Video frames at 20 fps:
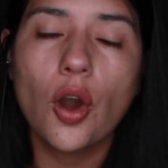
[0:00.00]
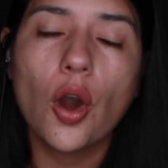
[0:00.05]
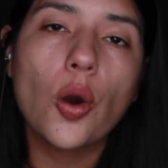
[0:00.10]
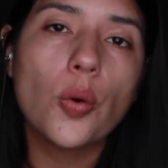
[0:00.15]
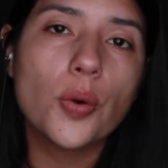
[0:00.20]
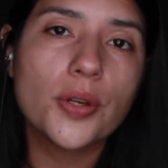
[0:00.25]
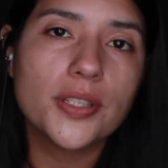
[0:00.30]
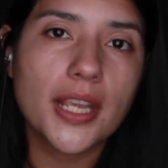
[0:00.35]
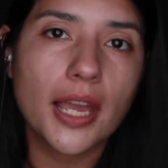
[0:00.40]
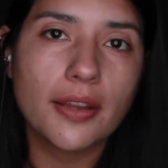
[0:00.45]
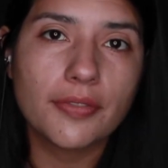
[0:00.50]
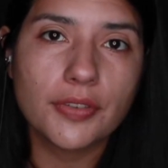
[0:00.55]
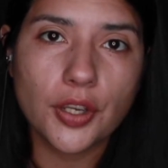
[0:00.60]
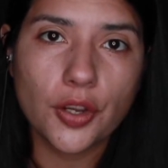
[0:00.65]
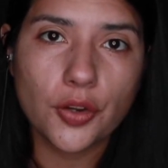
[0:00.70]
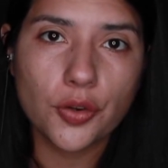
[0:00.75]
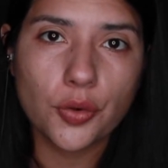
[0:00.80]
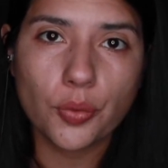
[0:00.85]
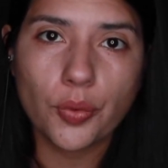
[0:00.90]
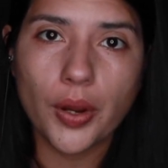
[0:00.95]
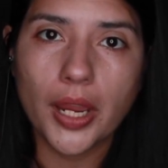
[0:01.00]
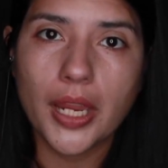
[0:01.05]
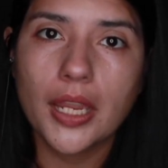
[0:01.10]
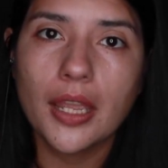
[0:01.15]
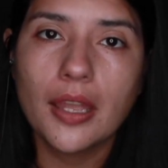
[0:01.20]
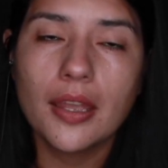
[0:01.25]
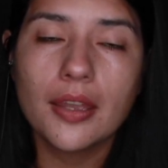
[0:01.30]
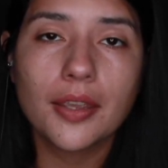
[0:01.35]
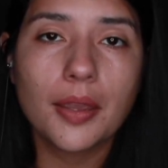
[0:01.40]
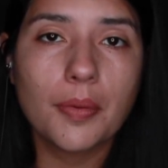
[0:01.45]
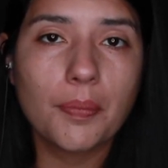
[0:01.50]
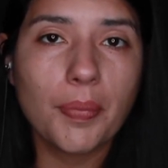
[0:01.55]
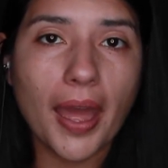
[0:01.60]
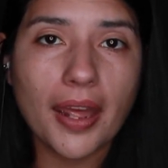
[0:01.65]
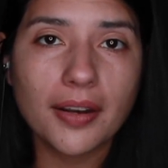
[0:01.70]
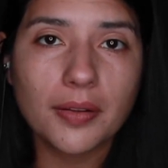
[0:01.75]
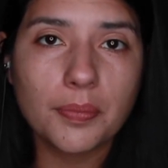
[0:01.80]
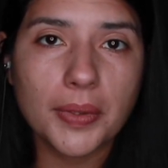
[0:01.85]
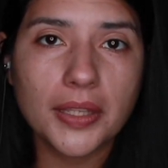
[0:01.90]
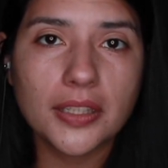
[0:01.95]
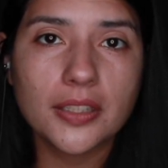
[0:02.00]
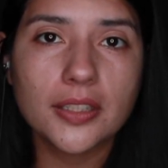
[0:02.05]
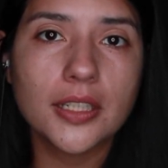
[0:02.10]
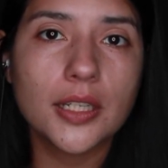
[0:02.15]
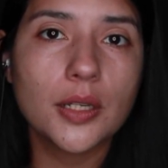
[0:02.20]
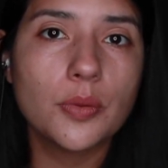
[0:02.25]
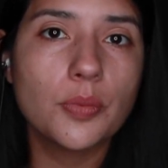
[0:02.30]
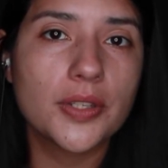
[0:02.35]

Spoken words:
always having a great compatibility